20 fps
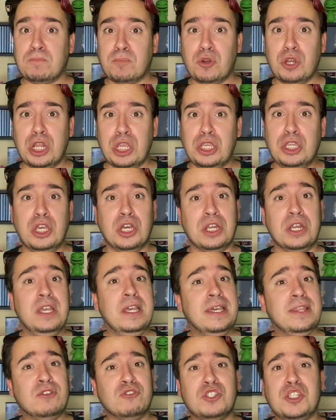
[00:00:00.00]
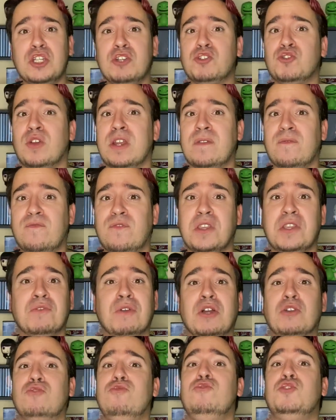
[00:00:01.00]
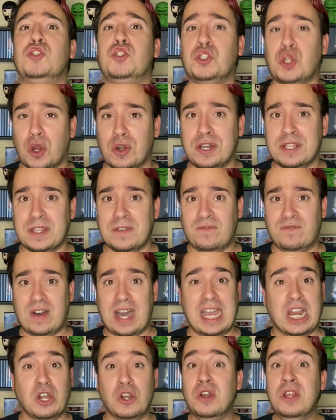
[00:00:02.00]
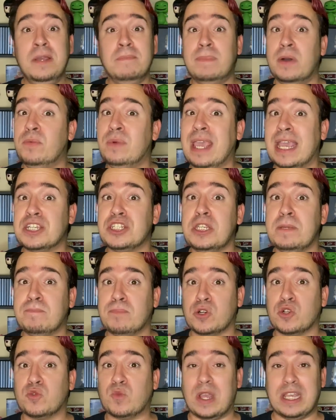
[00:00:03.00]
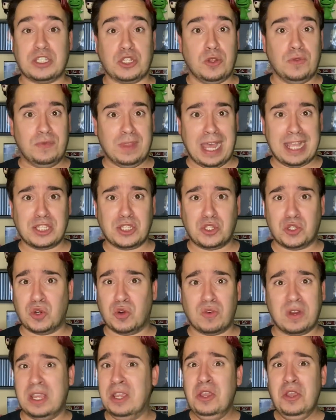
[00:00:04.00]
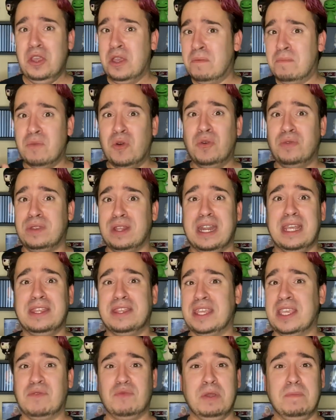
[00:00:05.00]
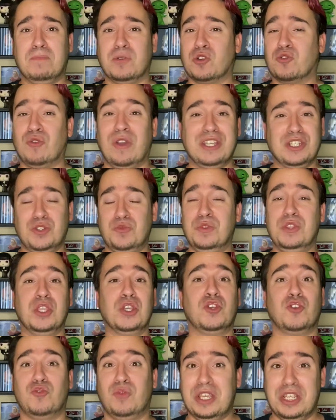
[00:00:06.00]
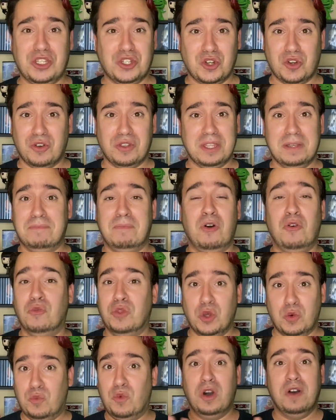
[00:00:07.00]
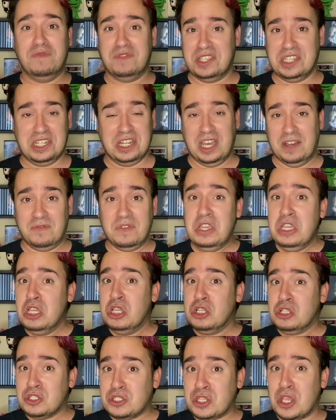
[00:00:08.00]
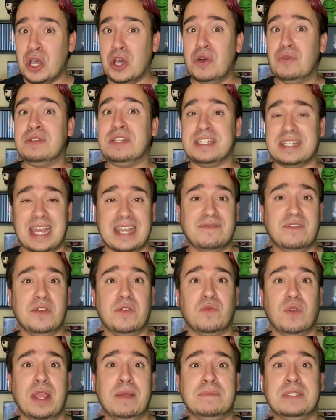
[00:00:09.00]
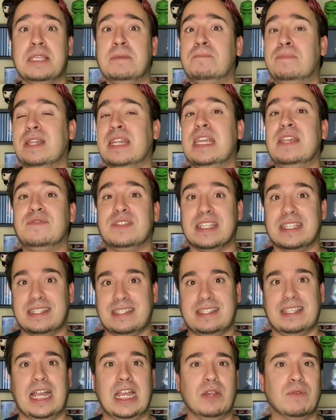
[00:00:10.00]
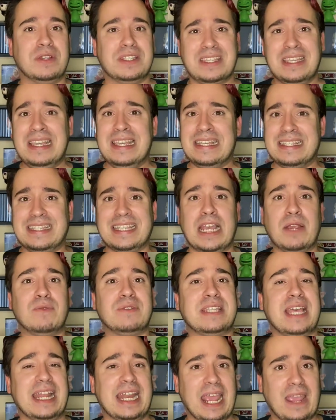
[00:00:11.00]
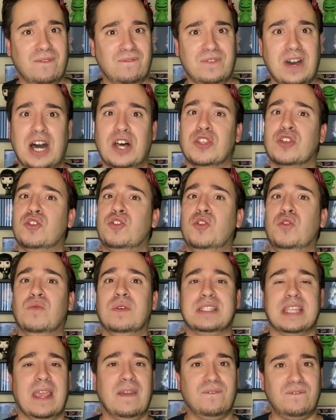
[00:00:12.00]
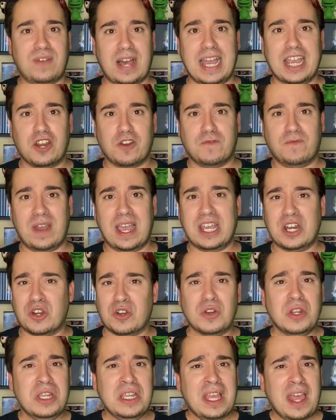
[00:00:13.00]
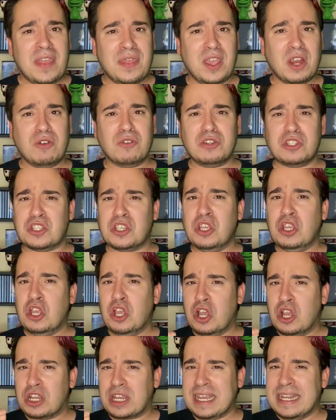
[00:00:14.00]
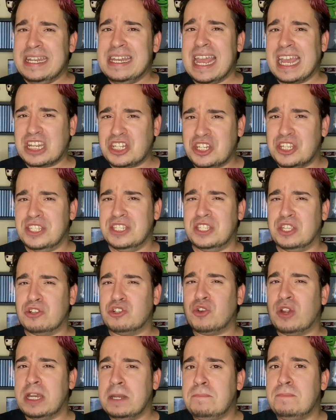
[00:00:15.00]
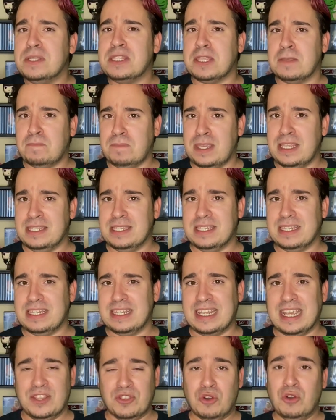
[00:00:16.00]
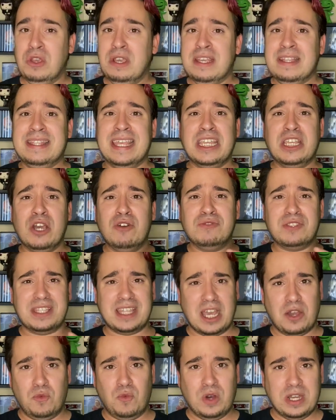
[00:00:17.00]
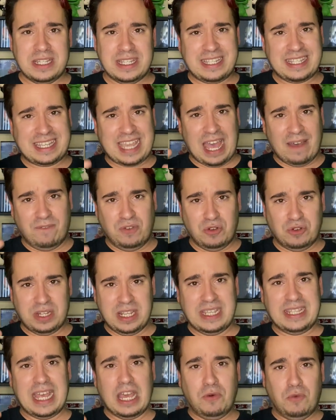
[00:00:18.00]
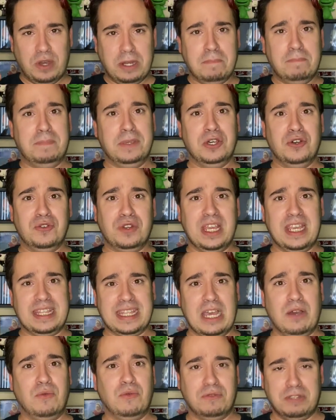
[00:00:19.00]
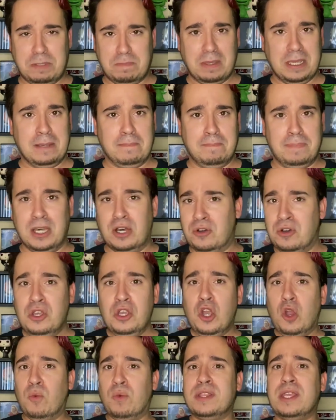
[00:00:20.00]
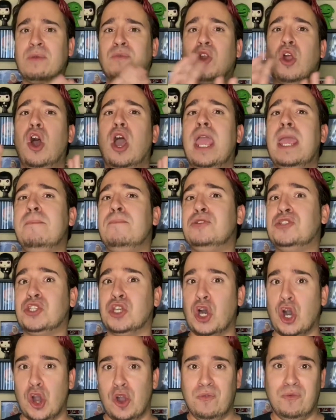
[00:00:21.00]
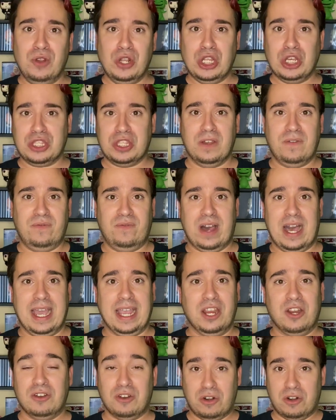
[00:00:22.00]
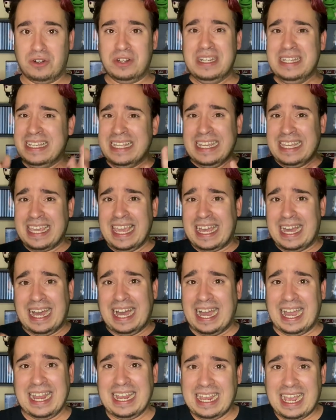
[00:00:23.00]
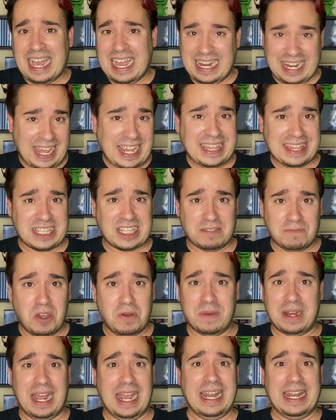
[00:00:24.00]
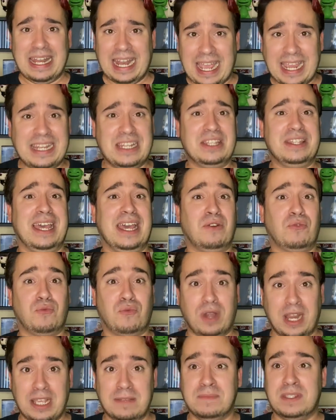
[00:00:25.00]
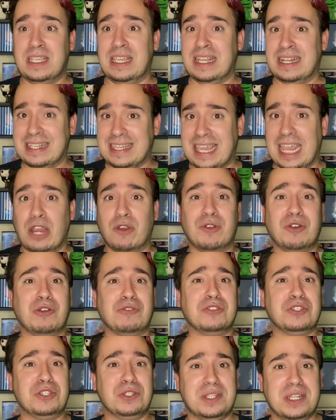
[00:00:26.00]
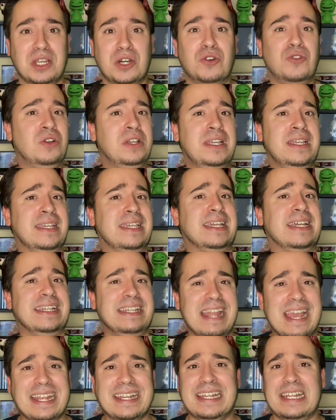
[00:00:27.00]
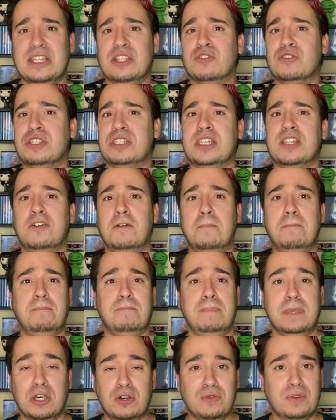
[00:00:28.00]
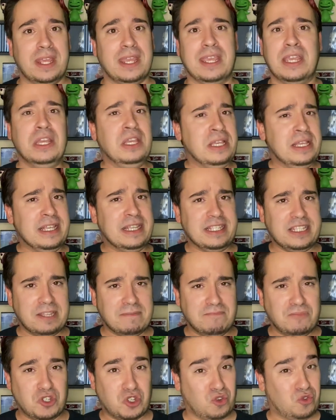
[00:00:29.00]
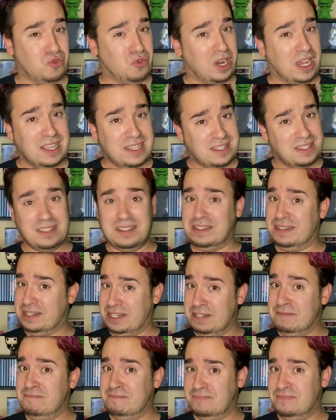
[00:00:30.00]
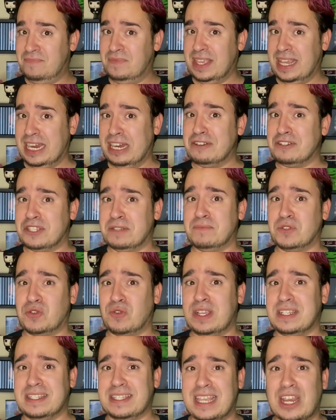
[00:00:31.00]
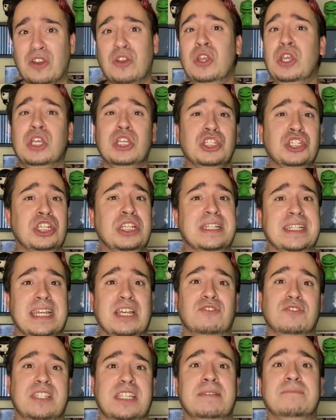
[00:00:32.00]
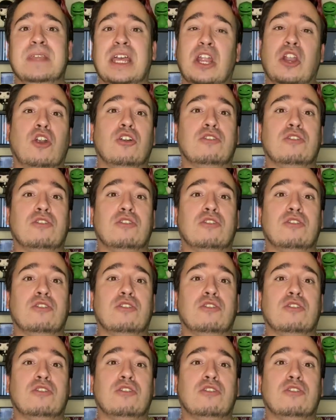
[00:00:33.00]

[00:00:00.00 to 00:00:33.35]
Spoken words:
pretty good. They're still trying to figure out who started the fire, but we actually progressed on that story more than I think we progressed with the creature, the wolf stuff. So, Detective Ramsay believes it's Cyrus. Cyrus had a father who was a firefighter. There's connections. They're trying to put the pieces together. They go to that one scaffolding, that one building that was being built, where they were able to overlook the fire. I like this moment. I liked that Ramsay and Garrett are still connecting. They're still building some trust there, She tells them that